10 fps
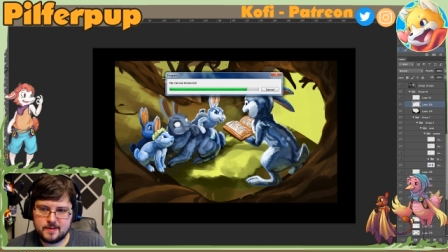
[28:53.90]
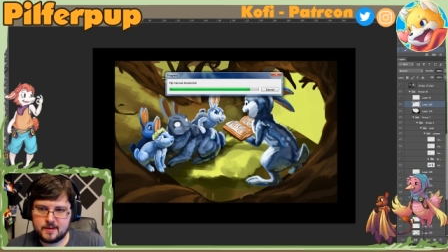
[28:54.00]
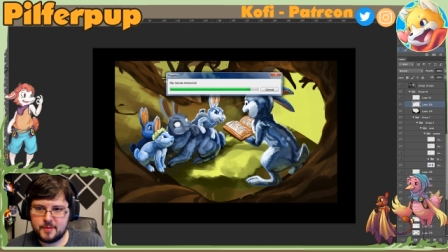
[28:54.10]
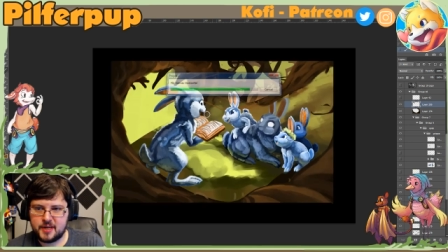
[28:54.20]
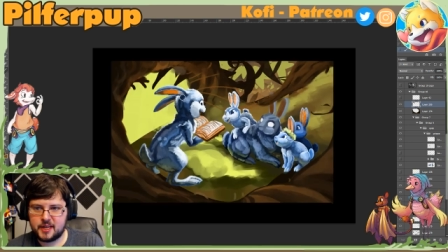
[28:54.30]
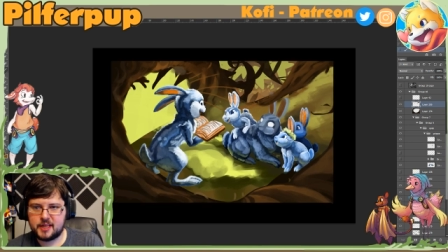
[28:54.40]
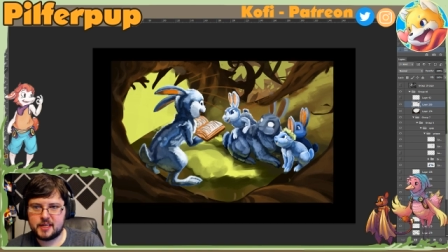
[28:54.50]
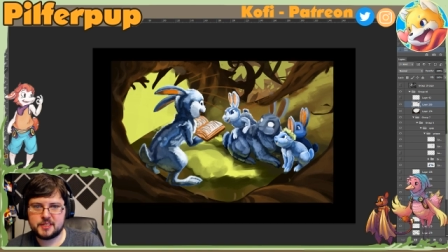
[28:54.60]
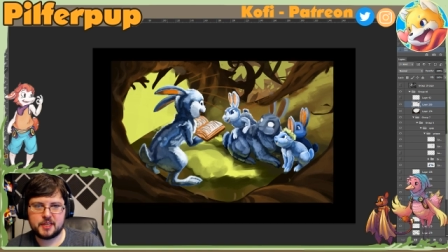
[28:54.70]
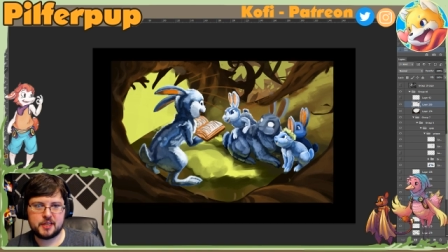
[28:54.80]
I mean, I
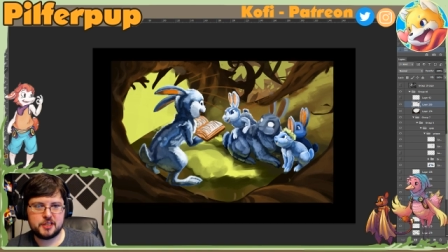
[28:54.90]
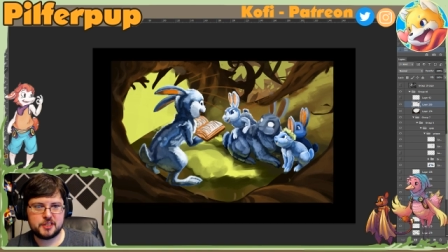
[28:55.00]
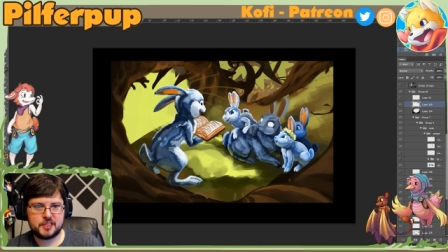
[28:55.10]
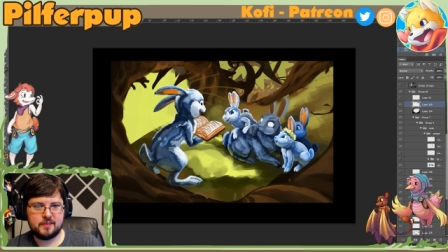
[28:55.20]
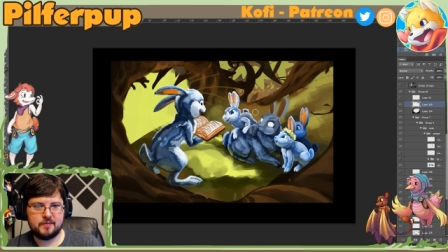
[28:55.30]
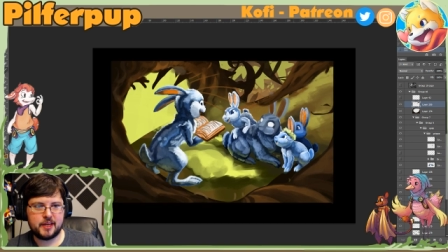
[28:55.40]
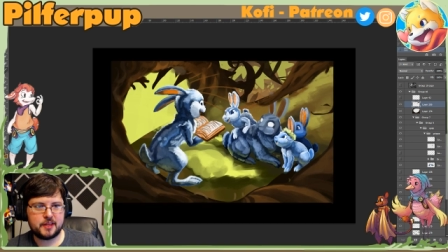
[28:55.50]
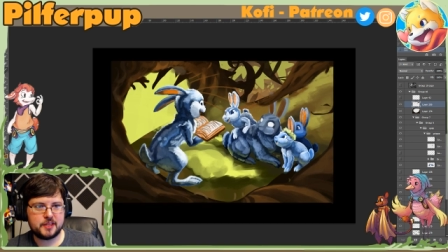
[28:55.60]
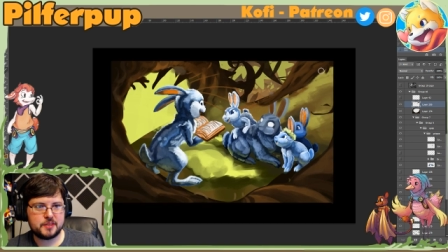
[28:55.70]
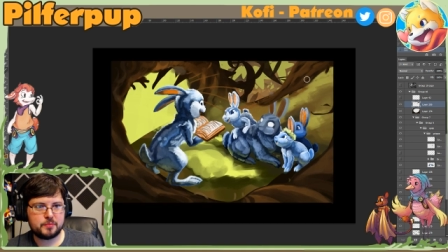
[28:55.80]
guess I could just have
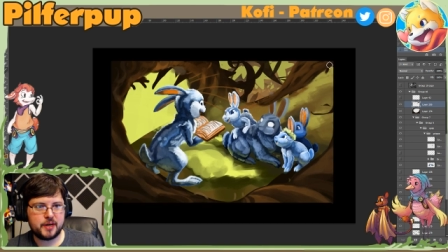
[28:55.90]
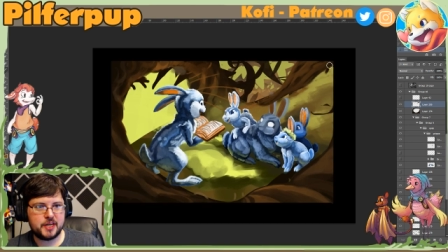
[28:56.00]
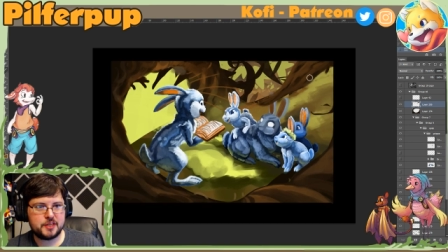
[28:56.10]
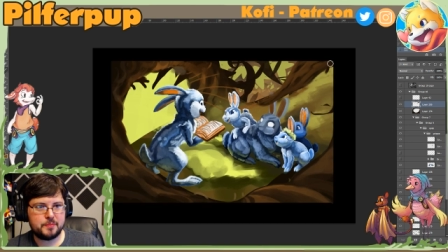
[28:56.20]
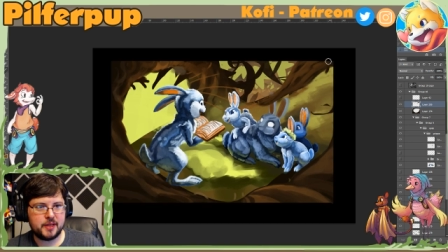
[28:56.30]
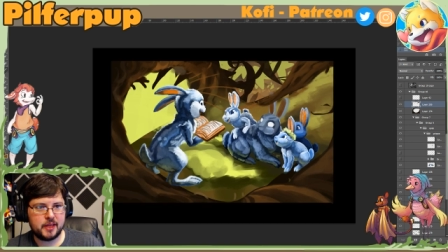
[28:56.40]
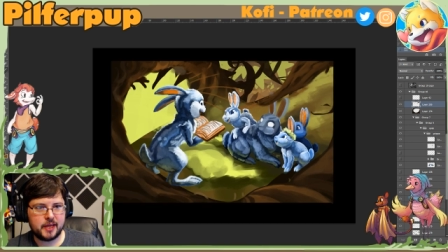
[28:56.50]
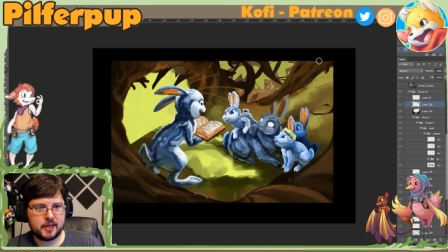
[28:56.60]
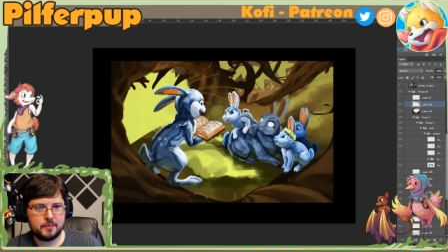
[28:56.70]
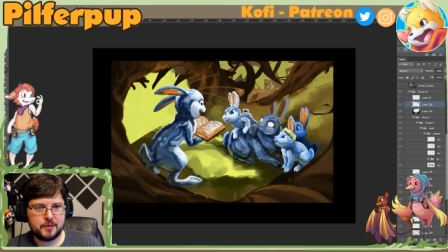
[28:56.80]
like this branch be
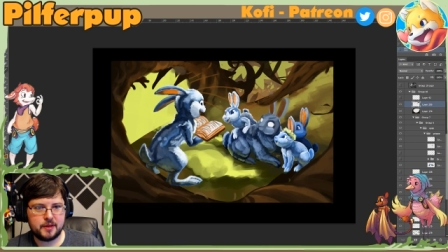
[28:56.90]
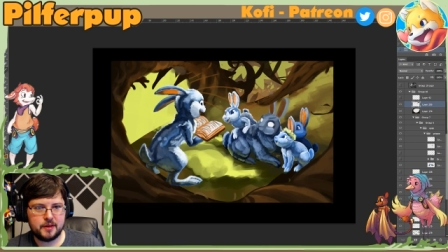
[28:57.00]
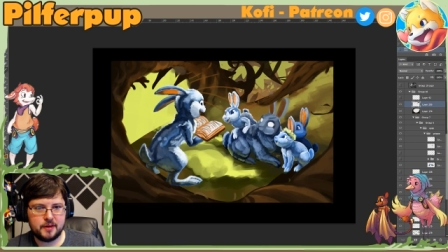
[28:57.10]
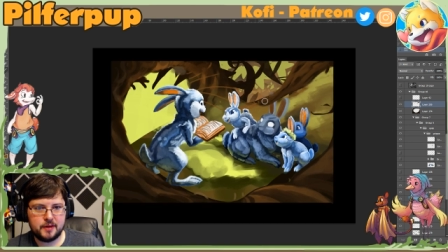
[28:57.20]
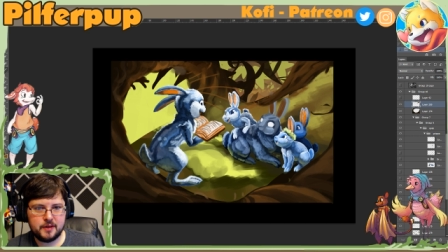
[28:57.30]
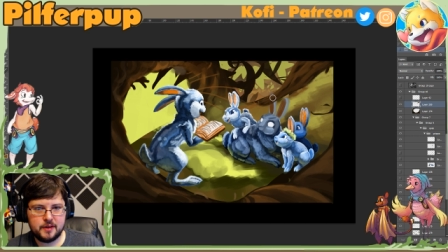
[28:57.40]
like up here,